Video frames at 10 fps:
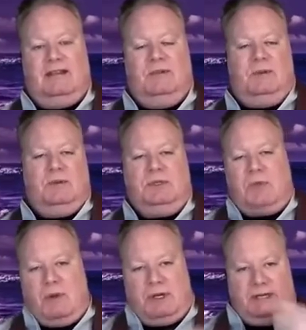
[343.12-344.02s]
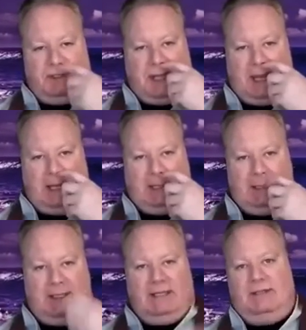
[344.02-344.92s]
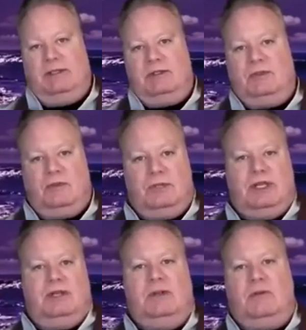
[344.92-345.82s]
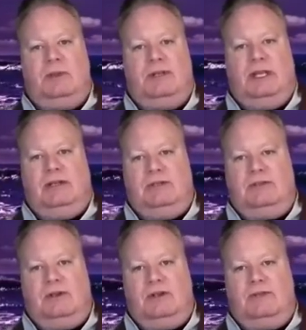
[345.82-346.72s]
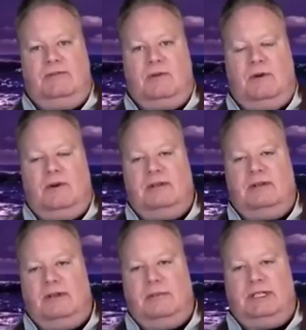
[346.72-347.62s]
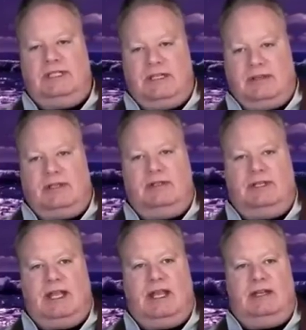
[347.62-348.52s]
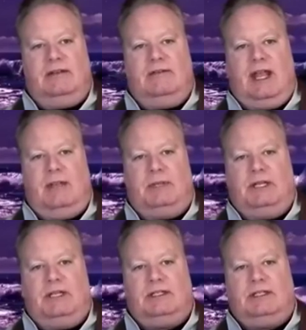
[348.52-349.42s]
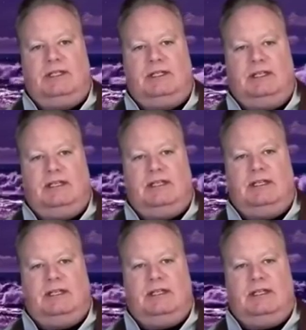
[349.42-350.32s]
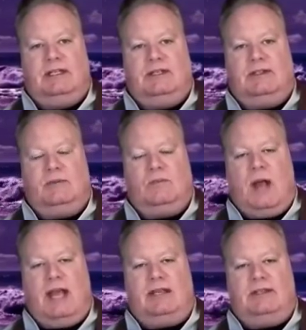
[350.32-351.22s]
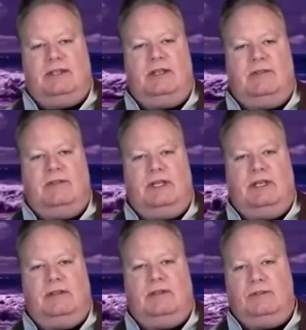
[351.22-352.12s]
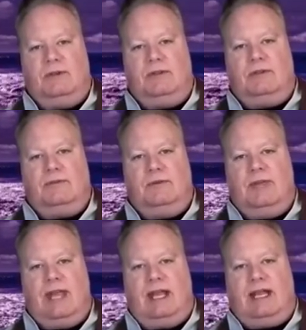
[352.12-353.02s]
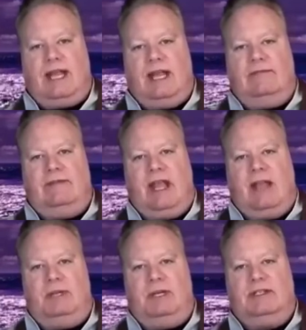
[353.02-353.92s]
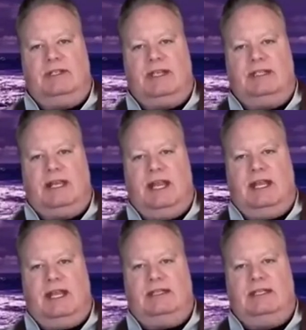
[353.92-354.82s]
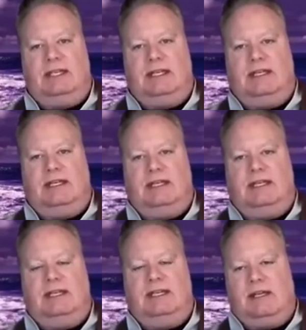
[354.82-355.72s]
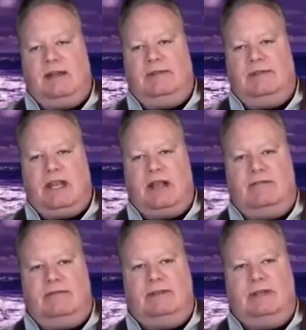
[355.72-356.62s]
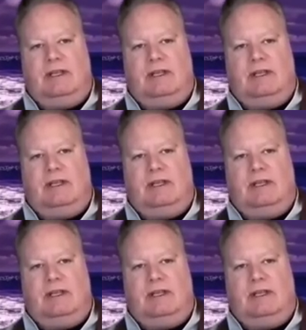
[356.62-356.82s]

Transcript: The Buddha was quoted as saying, "Is it truly a noble thing to search for a material kind of happiness? Is it a wise, skillful thing to search for that kind of happiness as an end in and of itself?